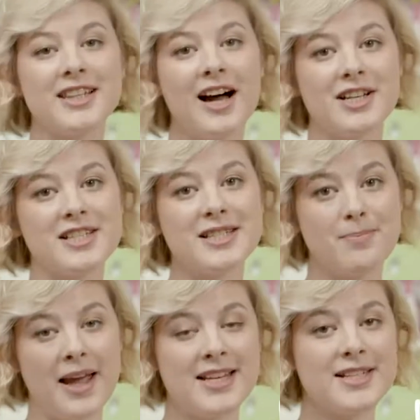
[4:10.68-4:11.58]
larger
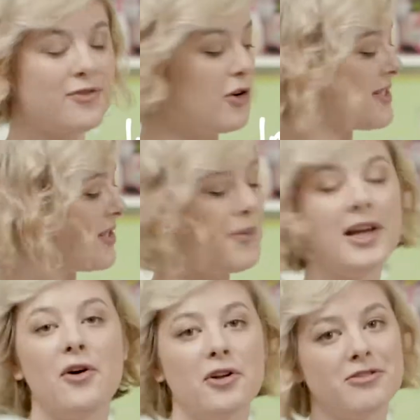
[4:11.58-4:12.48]
space for
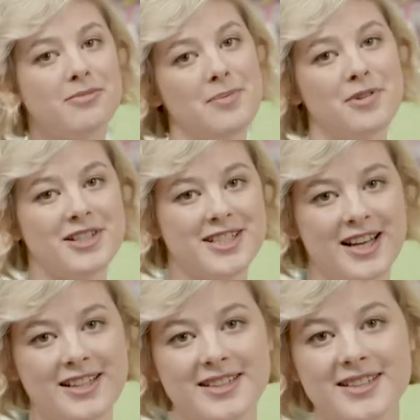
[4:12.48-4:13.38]
sewing all of my
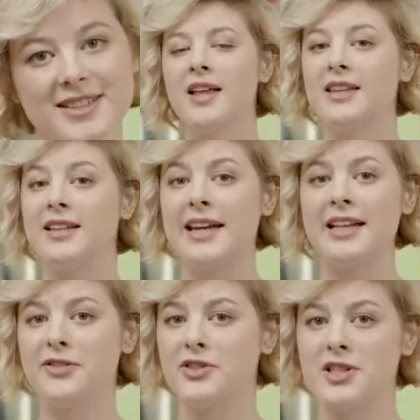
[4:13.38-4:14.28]
projects. The knee
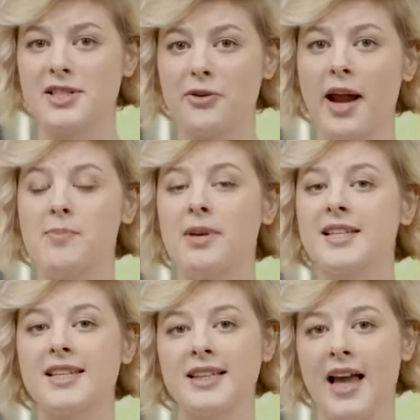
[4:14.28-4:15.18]
lifter is great
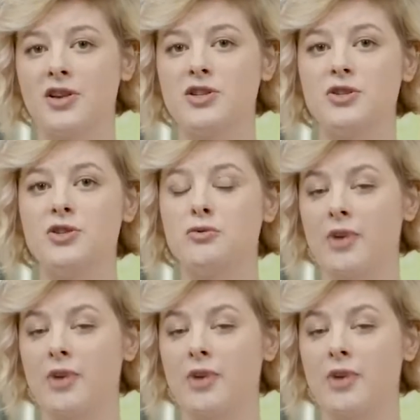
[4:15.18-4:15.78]
because it allows you to